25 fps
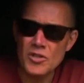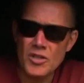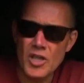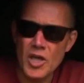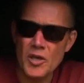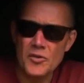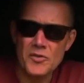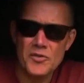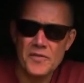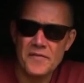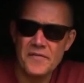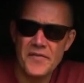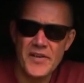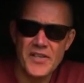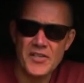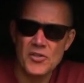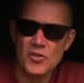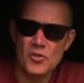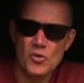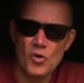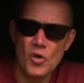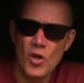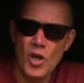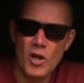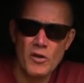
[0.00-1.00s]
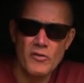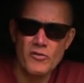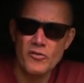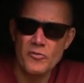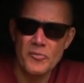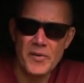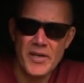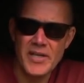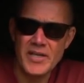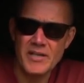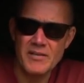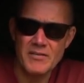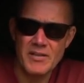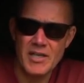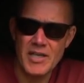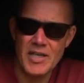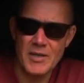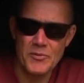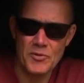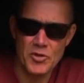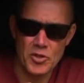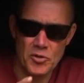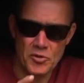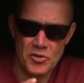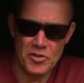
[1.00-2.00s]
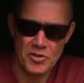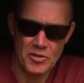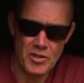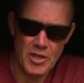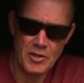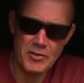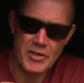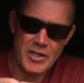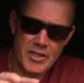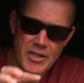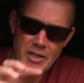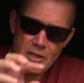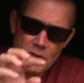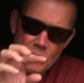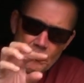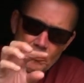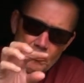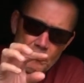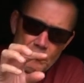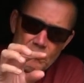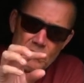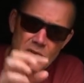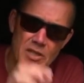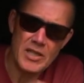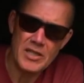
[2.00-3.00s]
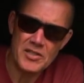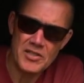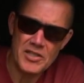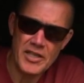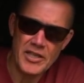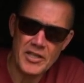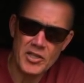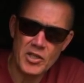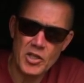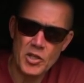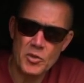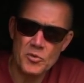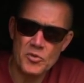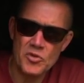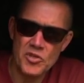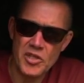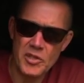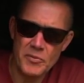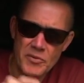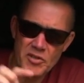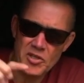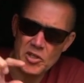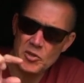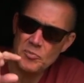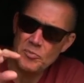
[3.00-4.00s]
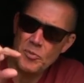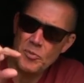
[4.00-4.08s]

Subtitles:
and loads of fizzes all over me, and I was using only a little, let's say, QC, which is